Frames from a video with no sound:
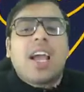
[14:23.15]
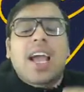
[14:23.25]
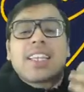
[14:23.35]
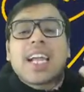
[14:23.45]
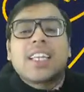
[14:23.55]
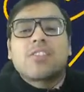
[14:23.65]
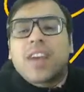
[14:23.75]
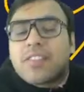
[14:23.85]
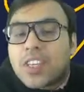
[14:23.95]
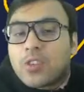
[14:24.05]
And that is
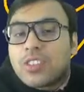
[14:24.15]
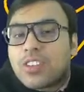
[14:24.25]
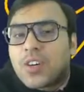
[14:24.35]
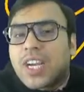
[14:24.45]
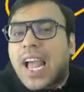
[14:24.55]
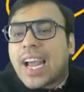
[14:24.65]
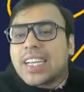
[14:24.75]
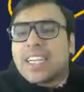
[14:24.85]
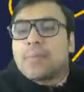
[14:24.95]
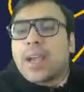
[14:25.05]
why we use the word
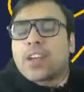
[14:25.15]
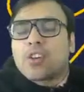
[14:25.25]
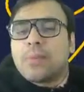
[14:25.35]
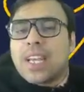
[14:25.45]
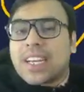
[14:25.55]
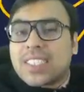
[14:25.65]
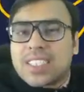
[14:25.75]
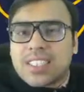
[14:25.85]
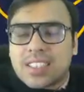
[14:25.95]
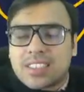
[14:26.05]
antimicrobial
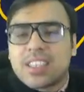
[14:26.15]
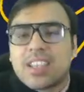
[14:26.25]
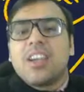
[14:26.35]
resistance.